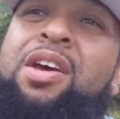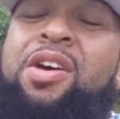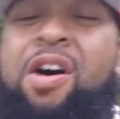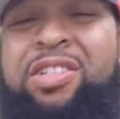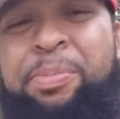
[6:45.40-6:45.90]

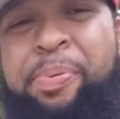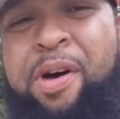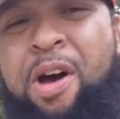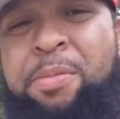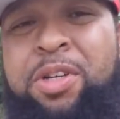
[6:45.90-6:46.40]
Carson
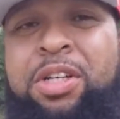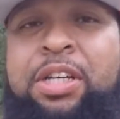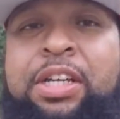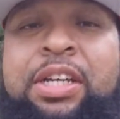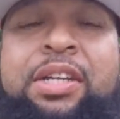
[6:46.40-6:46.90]

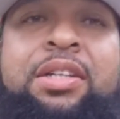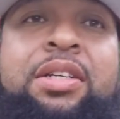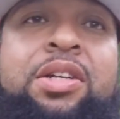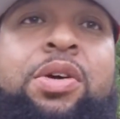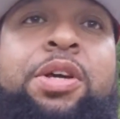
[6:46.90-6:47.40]
Palmer,
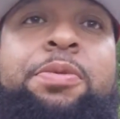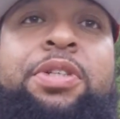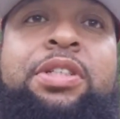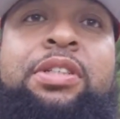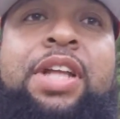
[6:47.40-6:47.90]
you know, he
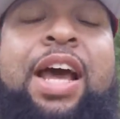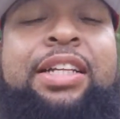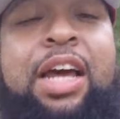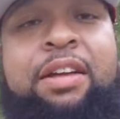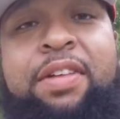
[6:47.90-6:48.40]
was
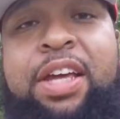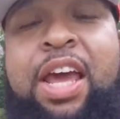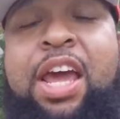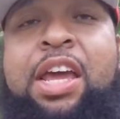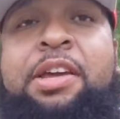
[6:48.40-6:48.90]
knocked out of the
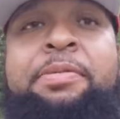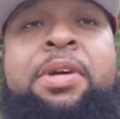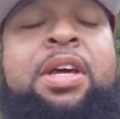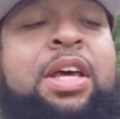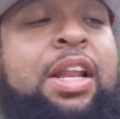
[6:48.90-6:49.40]
game
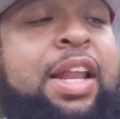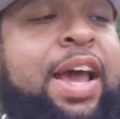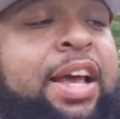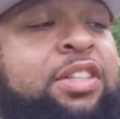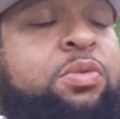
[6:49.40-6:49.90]

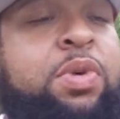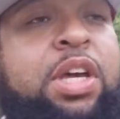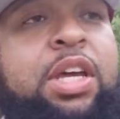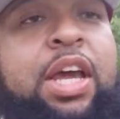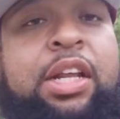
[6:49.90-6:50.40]
last
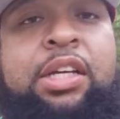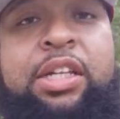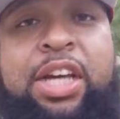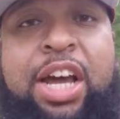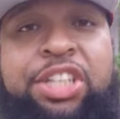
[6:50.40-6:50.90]
week. He had a
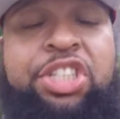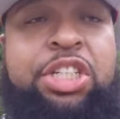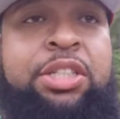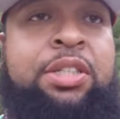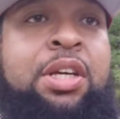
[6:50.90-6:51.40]

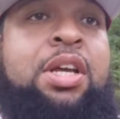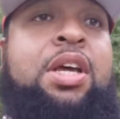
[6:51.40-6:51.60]
concussion.